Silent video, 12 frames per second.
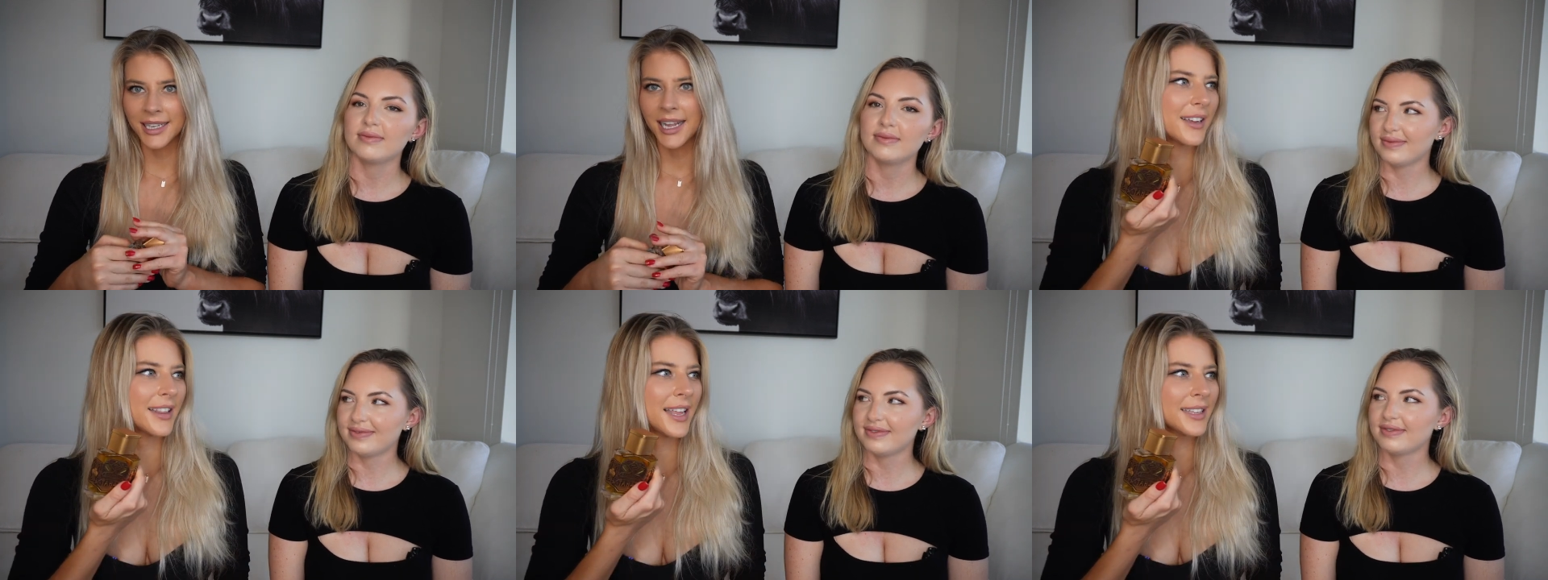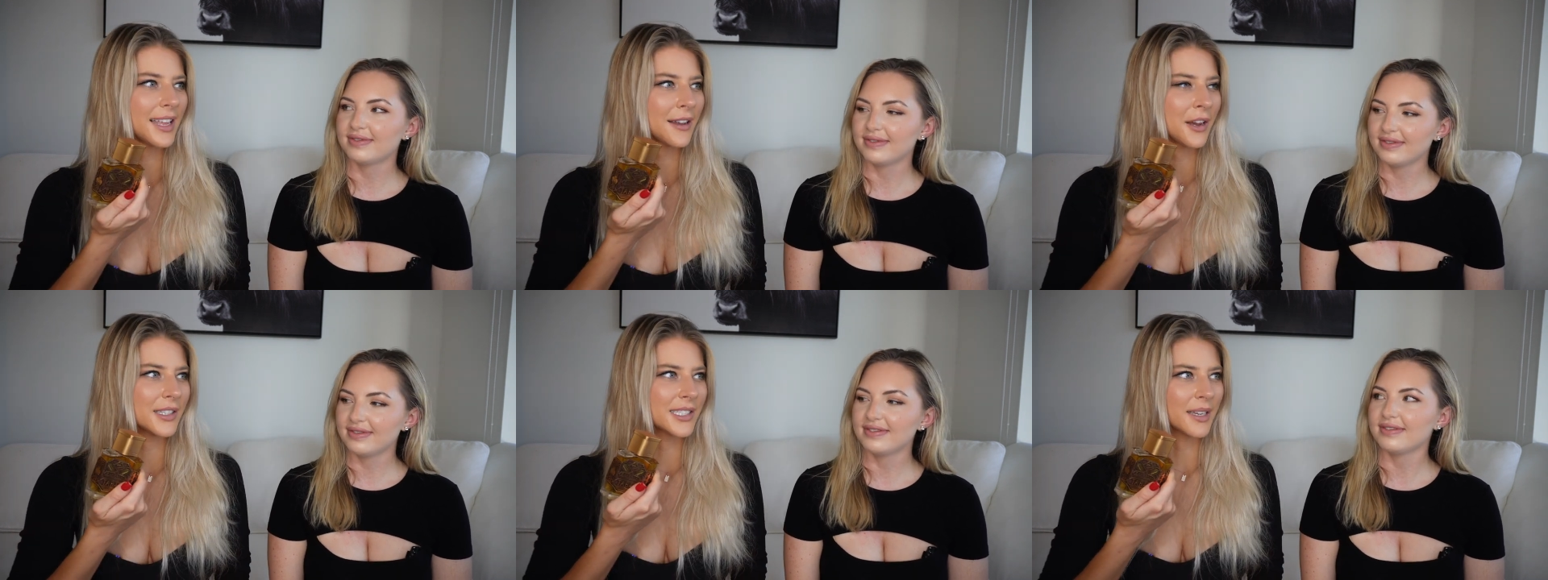Speaker 1: So I like that
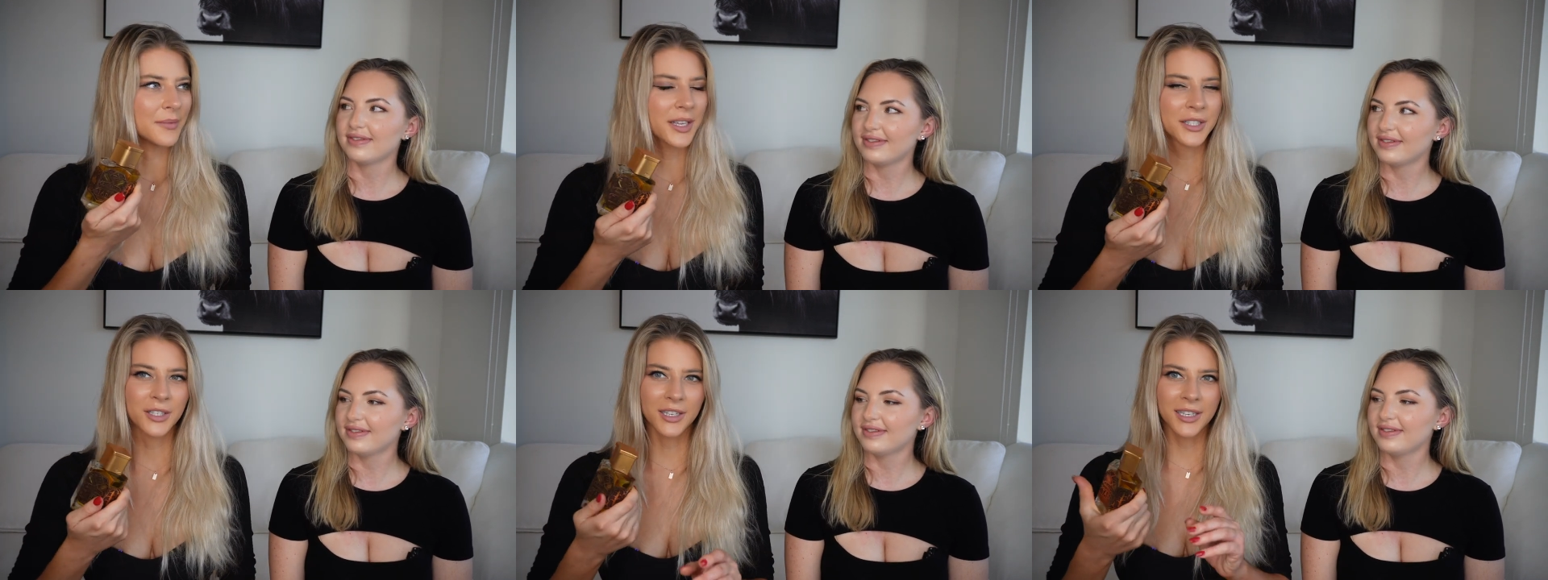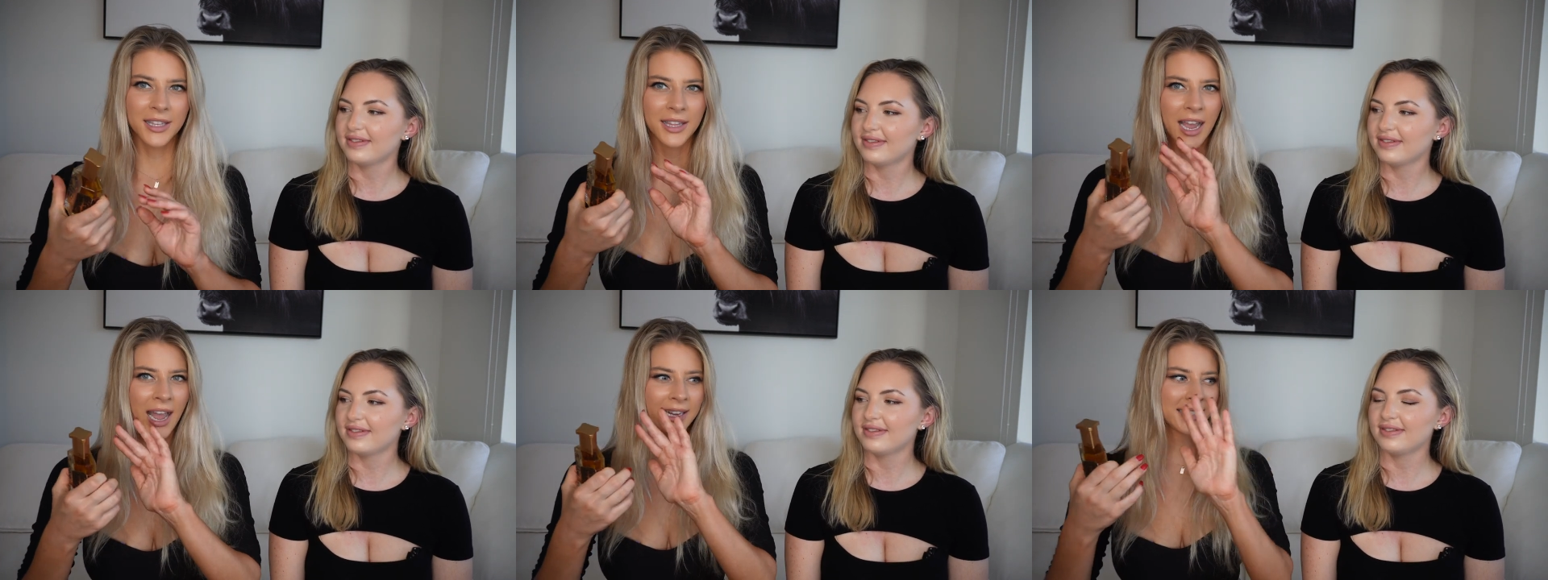concept. They took
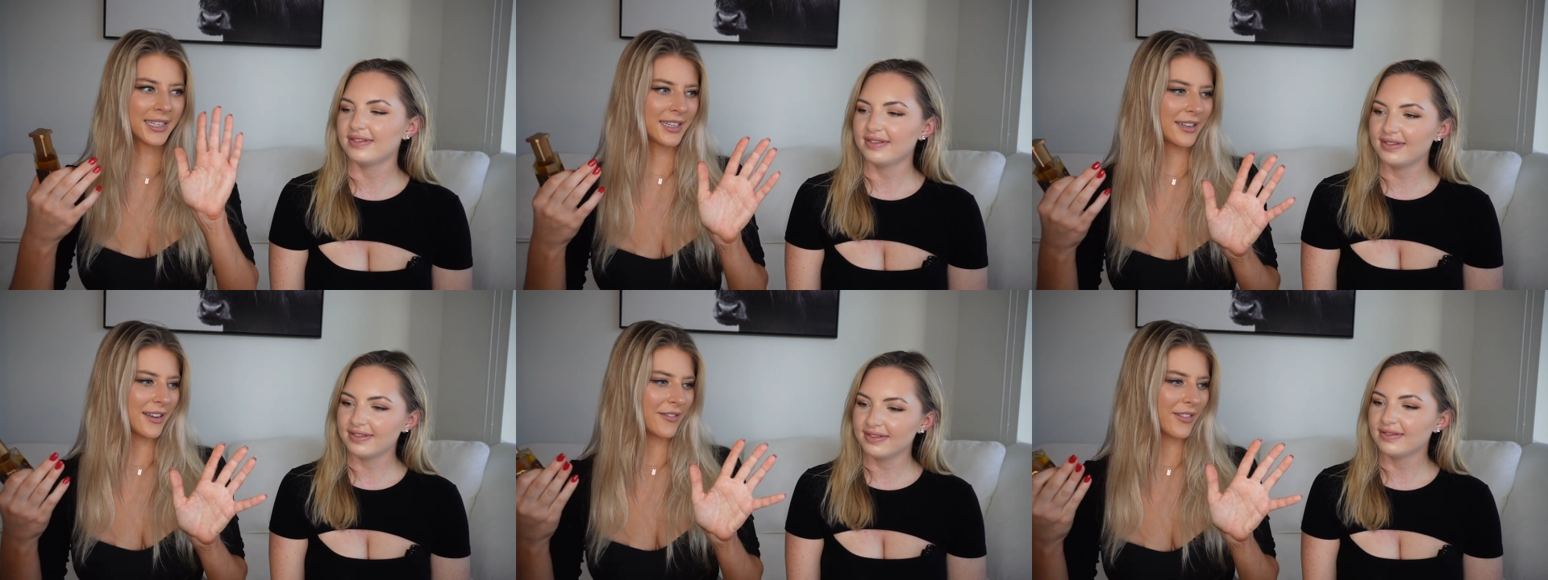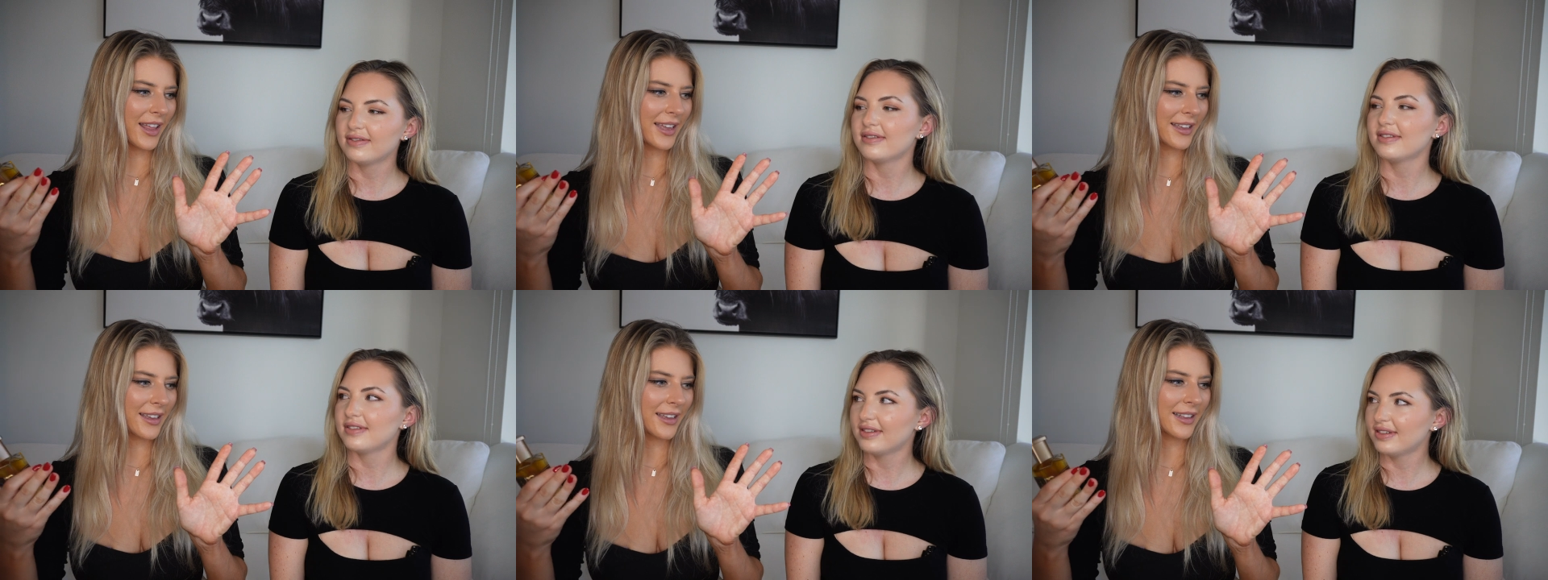the idea of
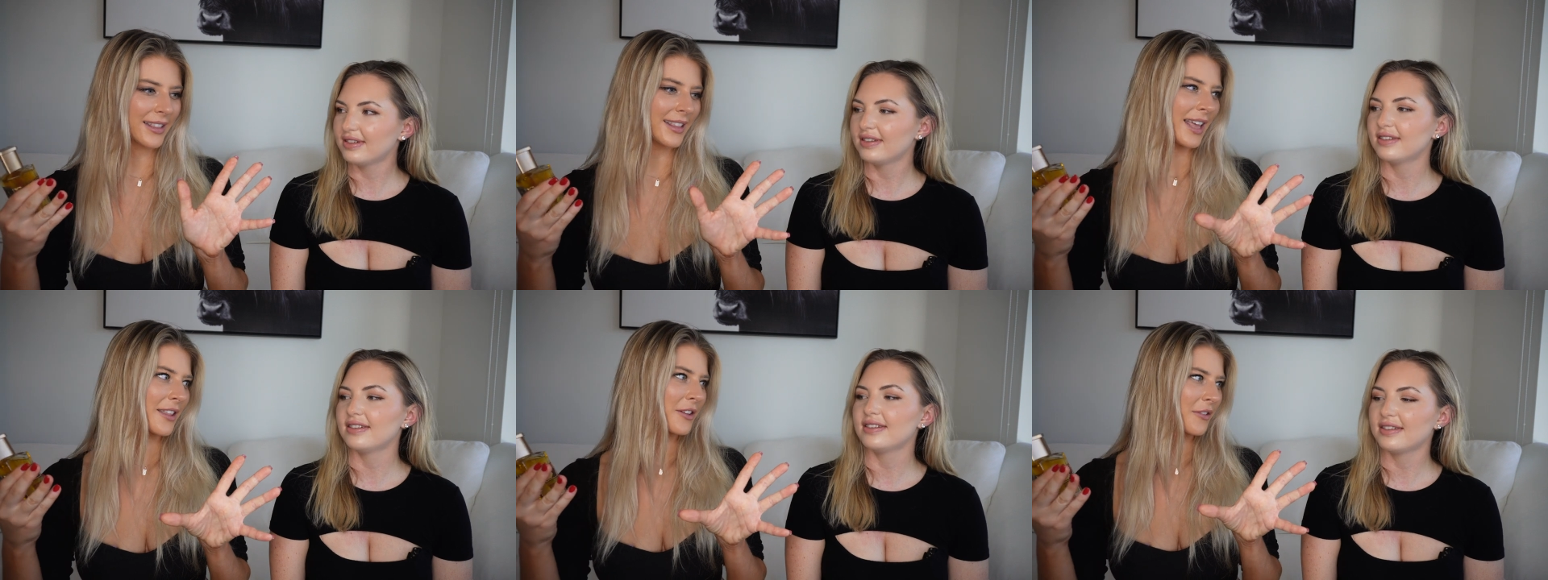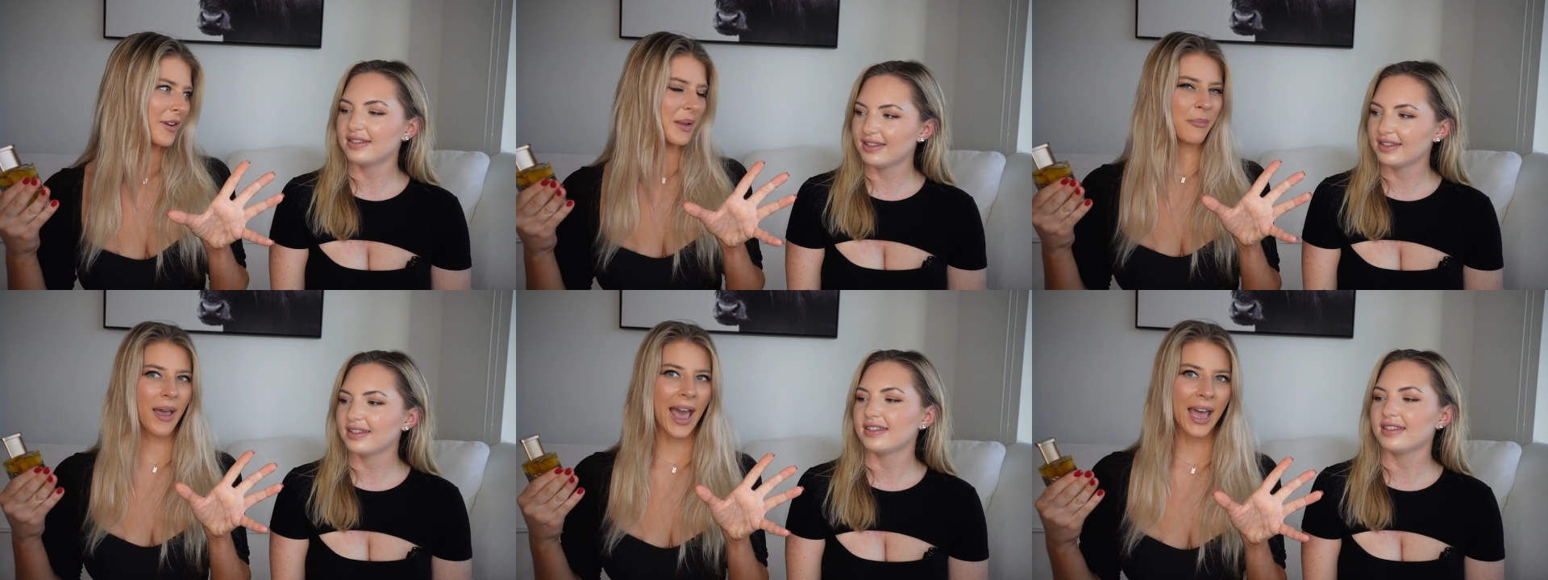like a leathery
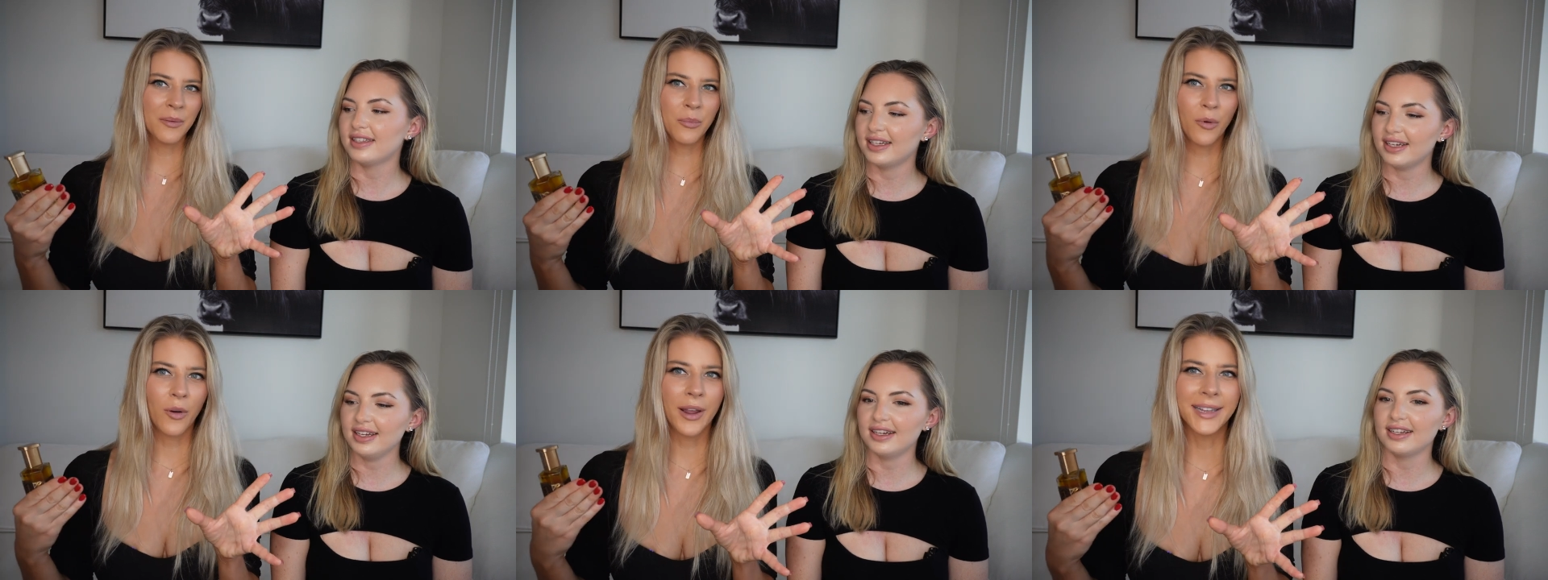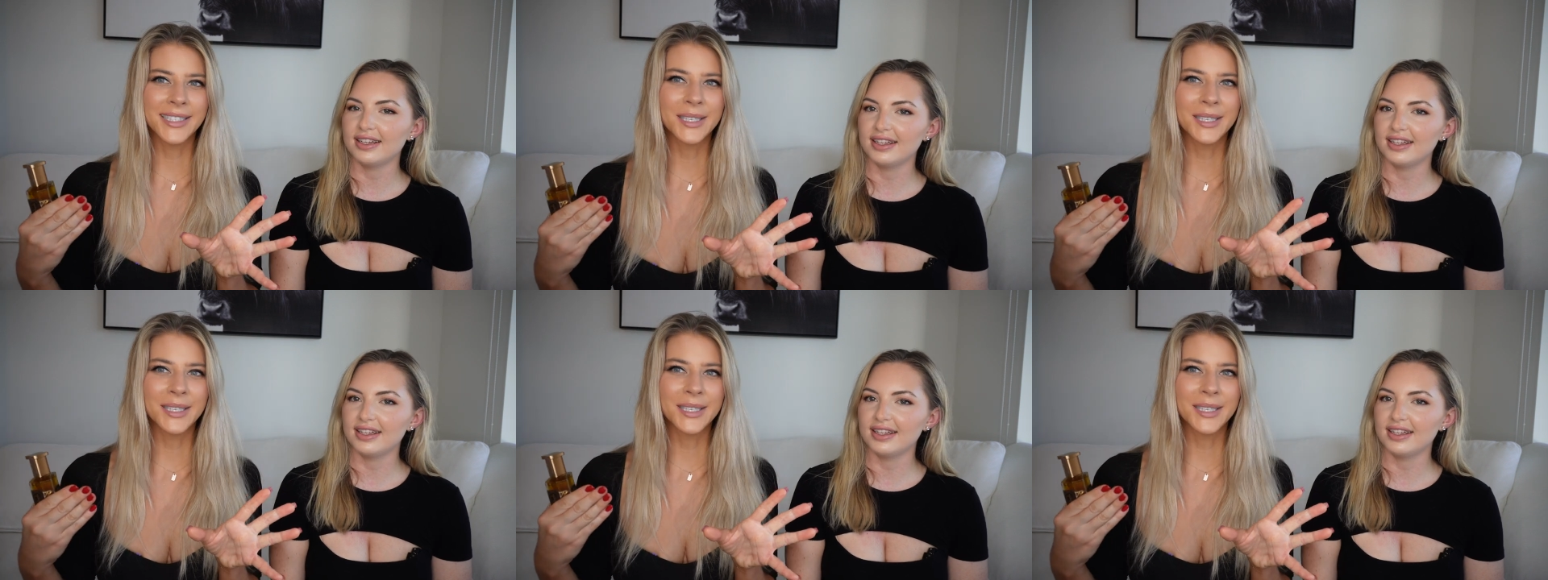bad boy yeah.